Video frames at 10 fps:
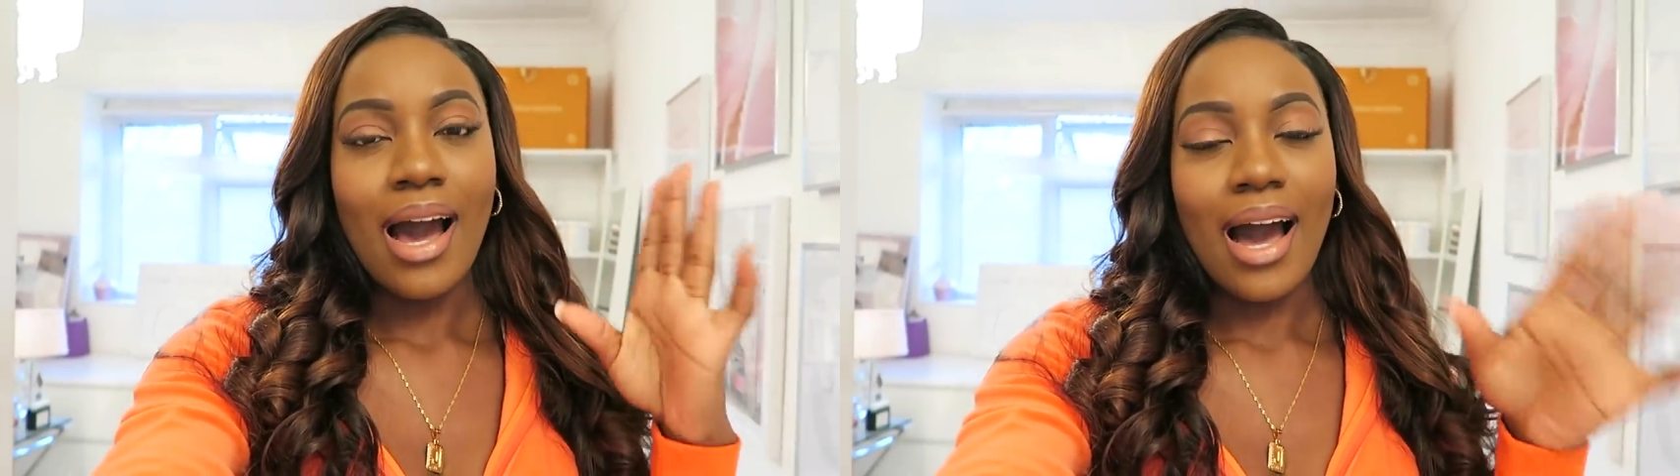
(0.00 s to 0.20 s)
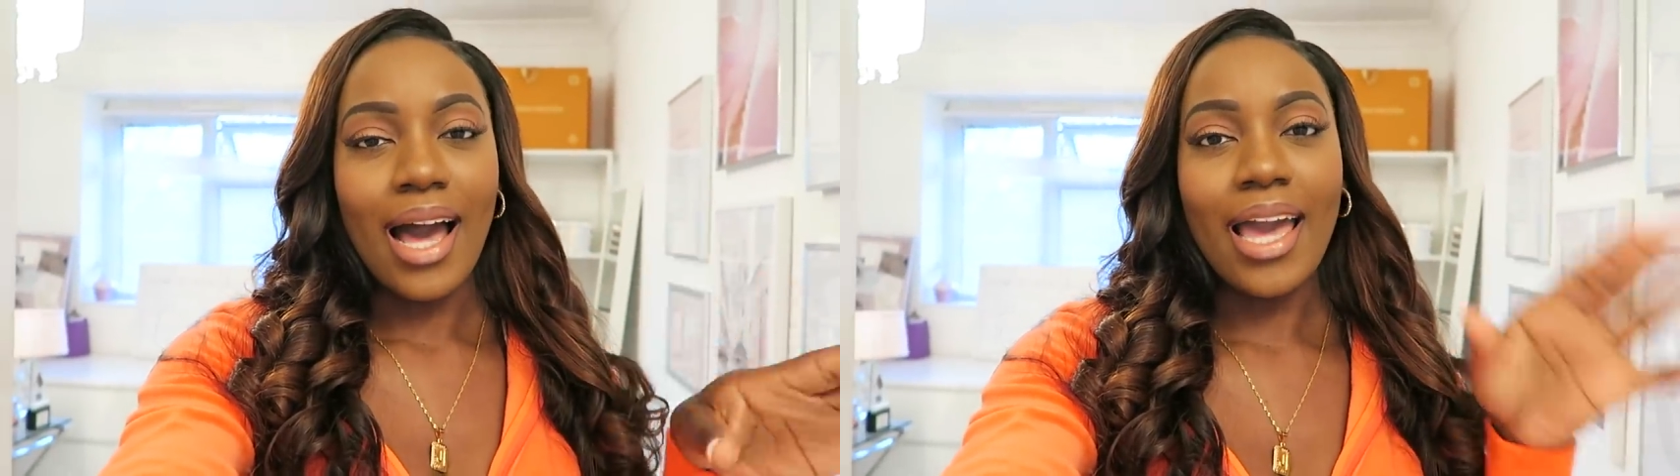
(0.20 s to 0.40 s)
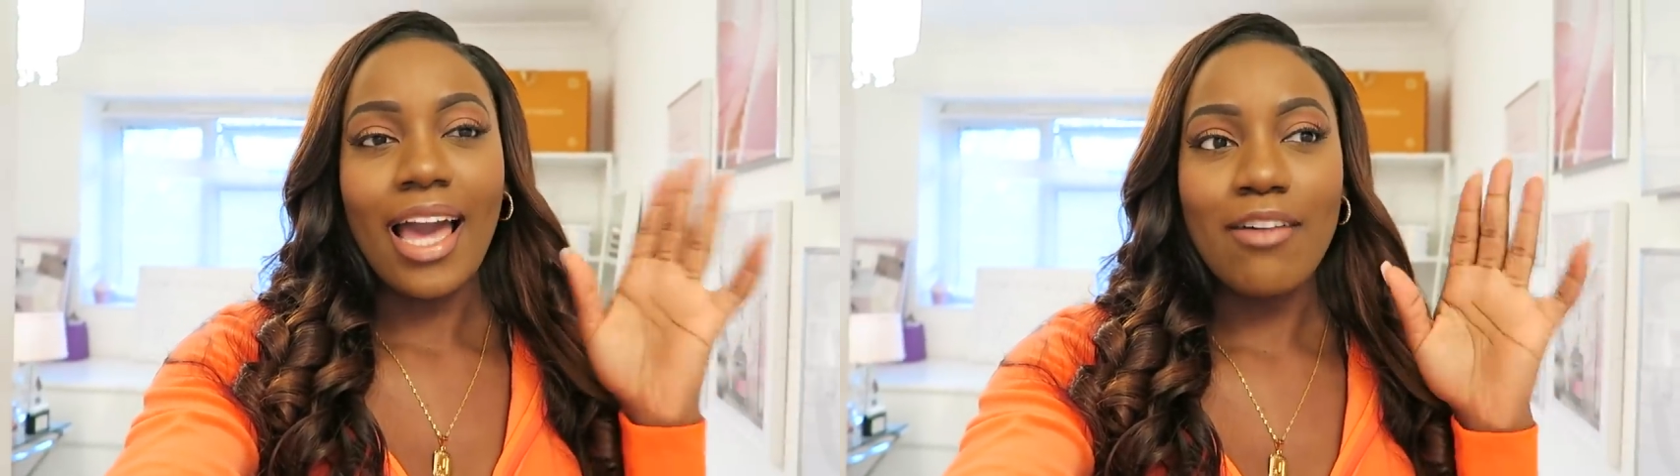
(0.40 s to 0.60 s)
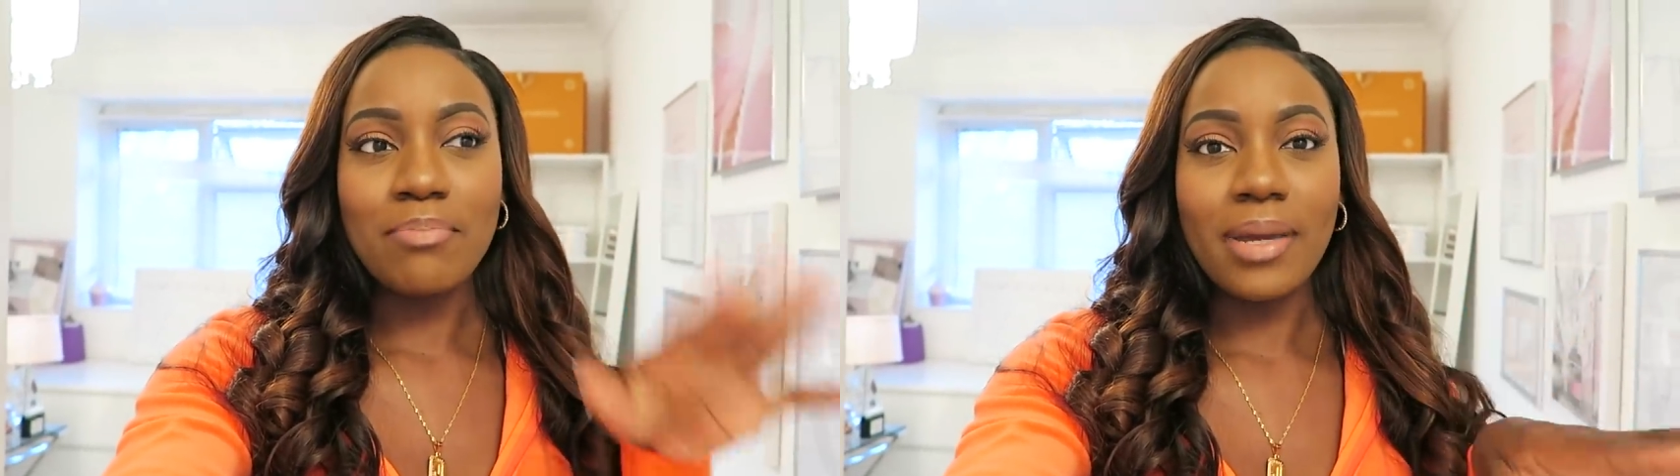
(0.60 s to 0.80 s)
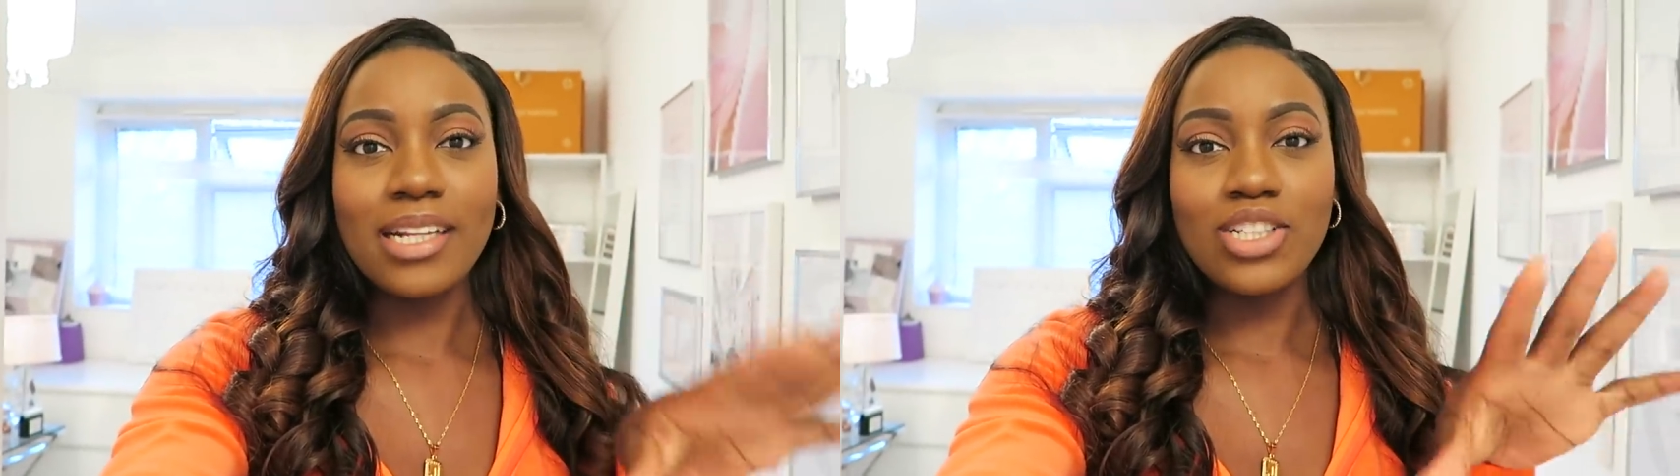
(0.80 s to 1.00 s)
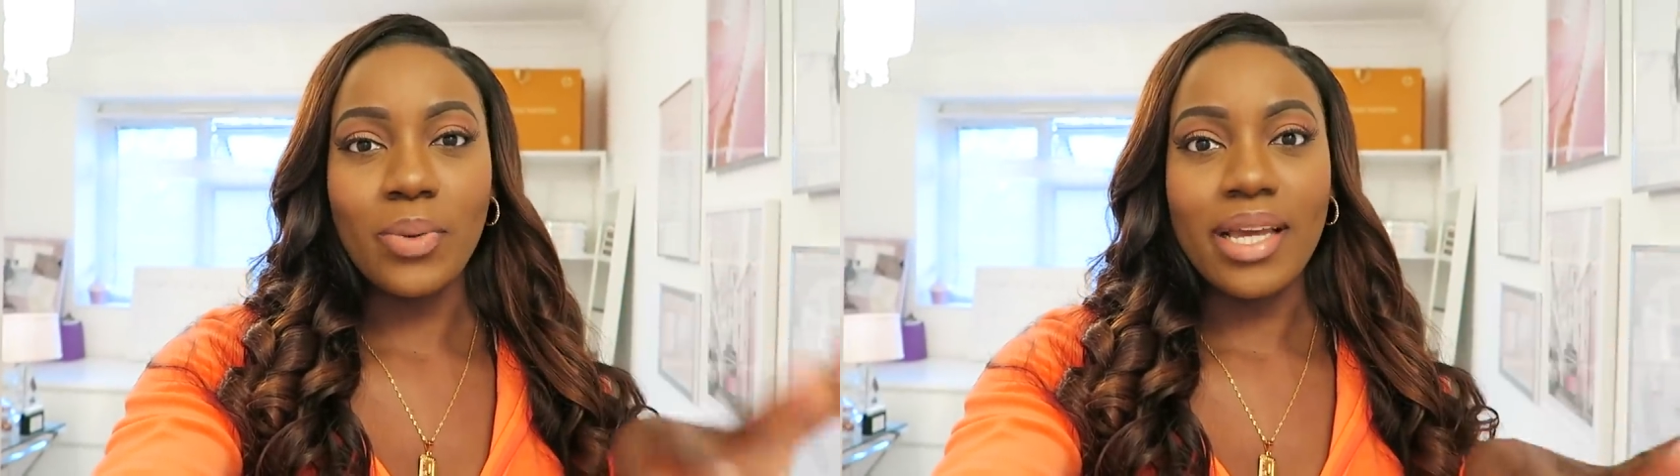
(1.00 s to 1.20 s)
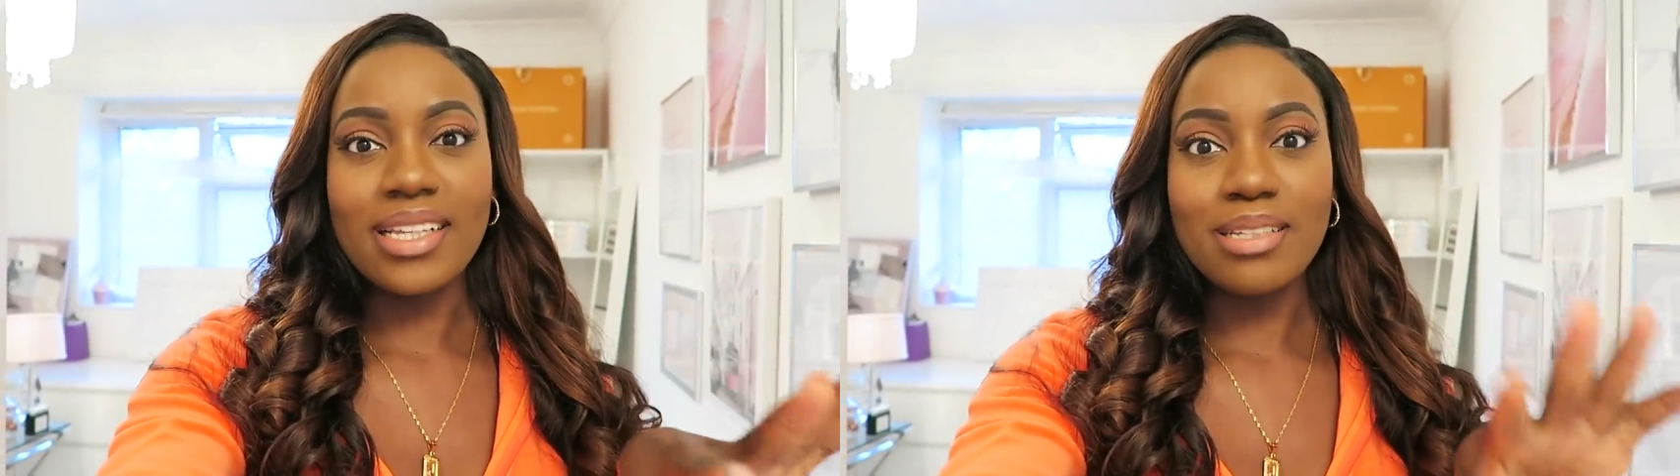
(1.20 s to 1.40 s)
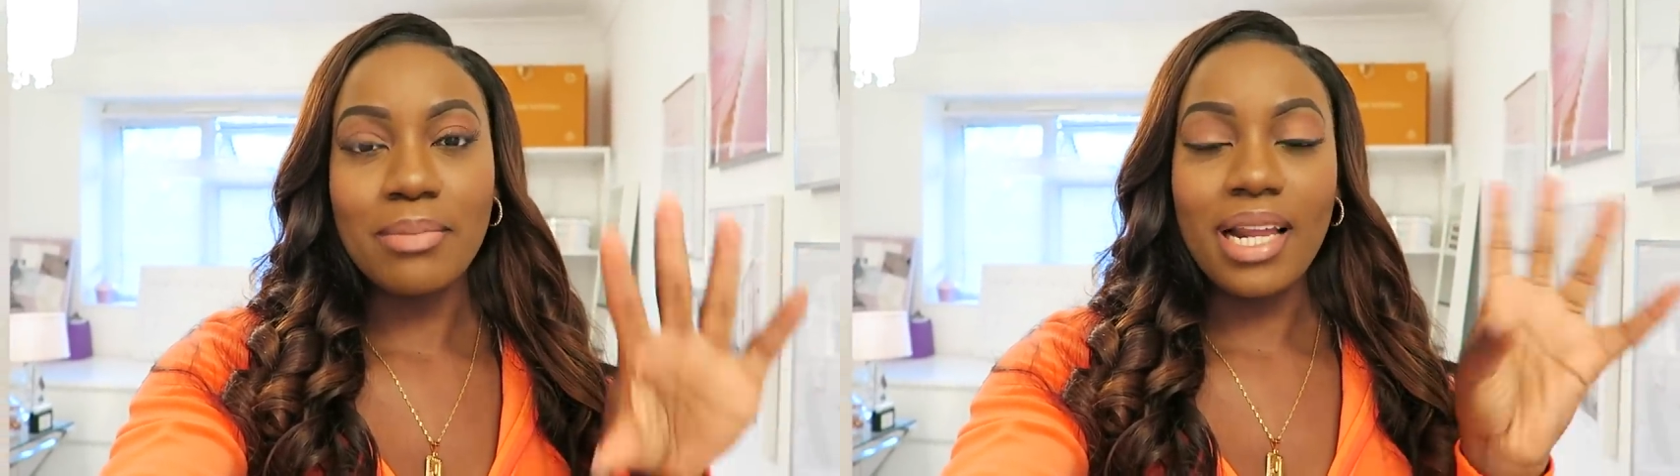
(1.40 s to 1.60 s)
I have been
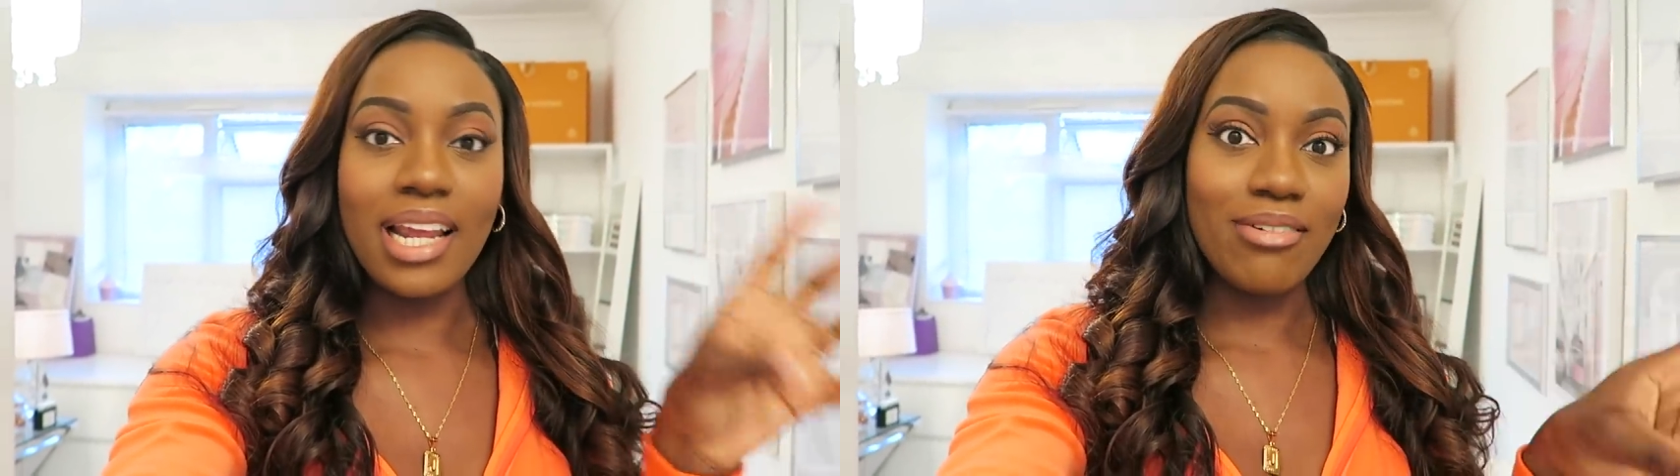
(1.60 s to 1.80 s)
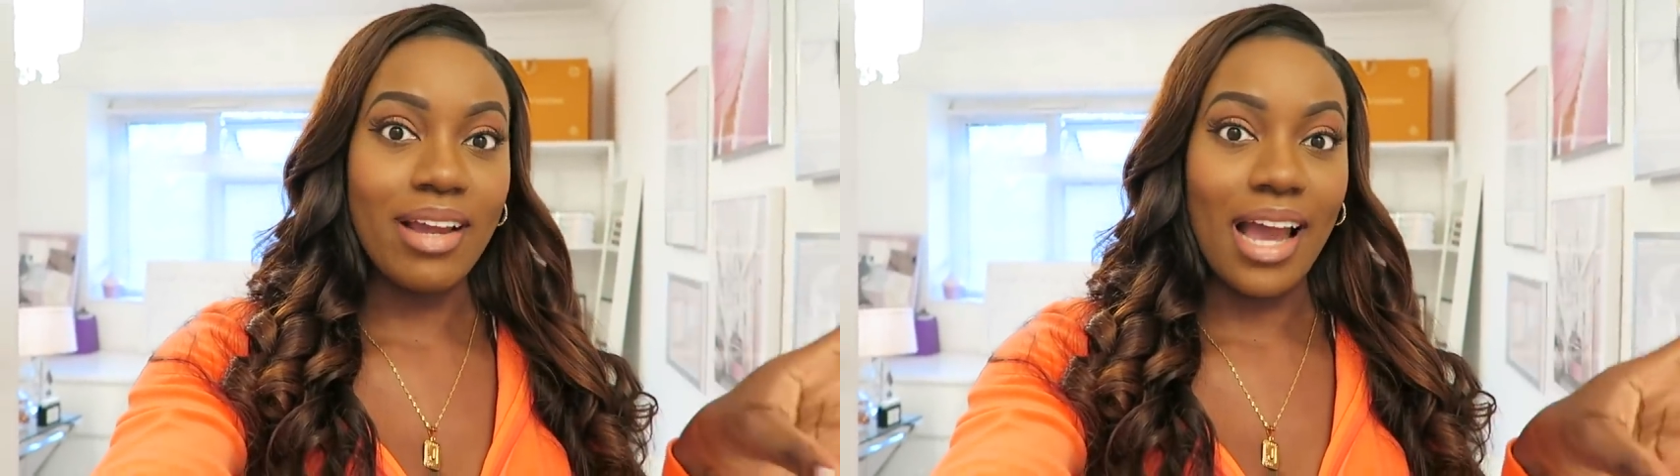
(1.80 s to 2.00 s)
doing some clearing